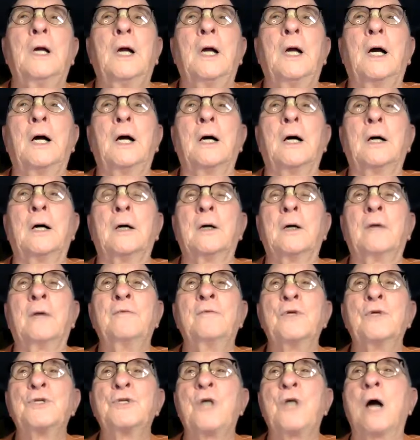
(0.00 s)

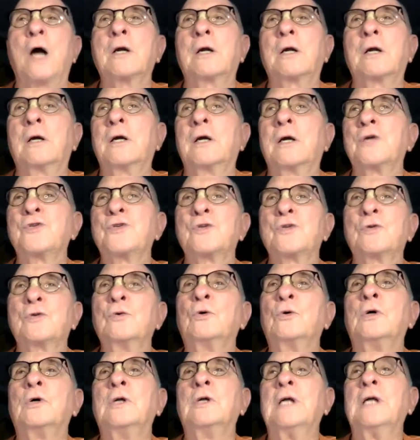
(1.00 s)
Shankara
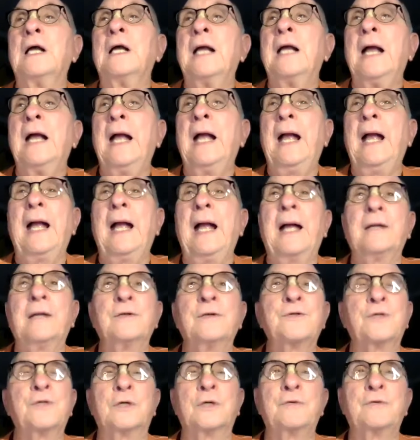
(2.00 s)
school and
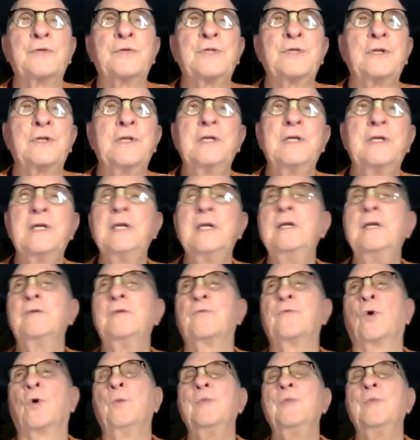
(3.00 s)
service to the deity form.